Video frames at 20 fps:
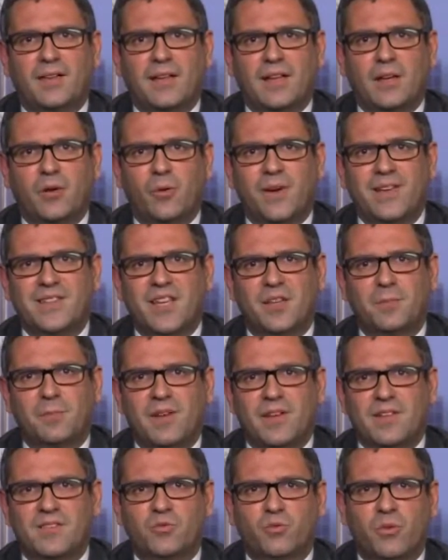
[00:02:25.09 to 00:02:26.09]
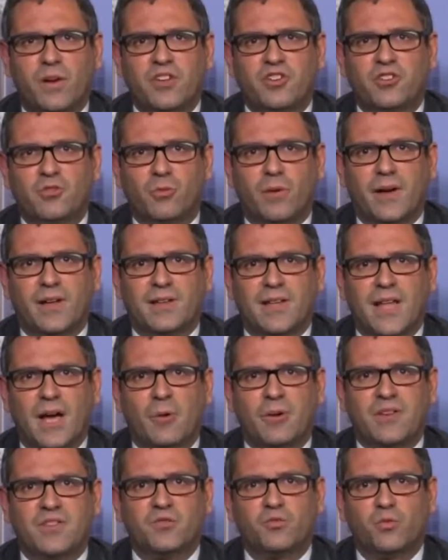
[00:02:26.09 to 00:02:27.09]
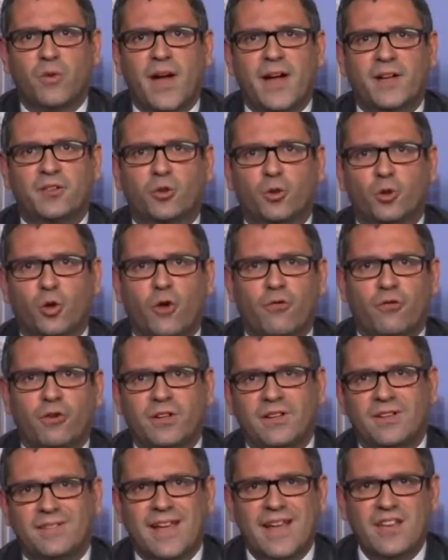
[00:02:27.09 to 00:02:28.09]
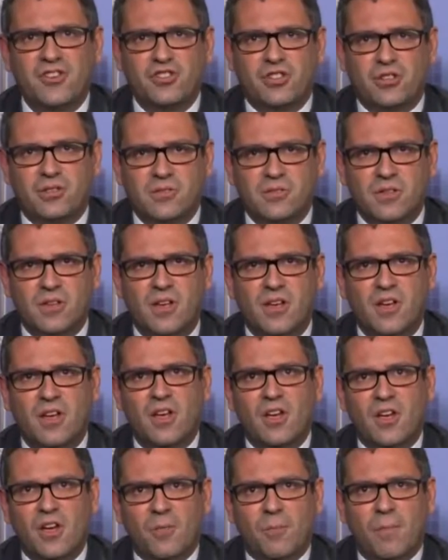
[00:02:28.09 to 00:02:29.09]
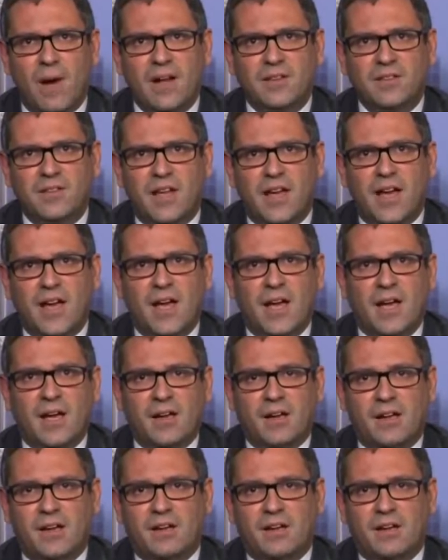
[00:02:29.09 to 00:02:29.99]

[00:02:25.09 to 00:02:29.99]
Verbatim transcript: the US administration right now is trying to lower the tensions, but uh,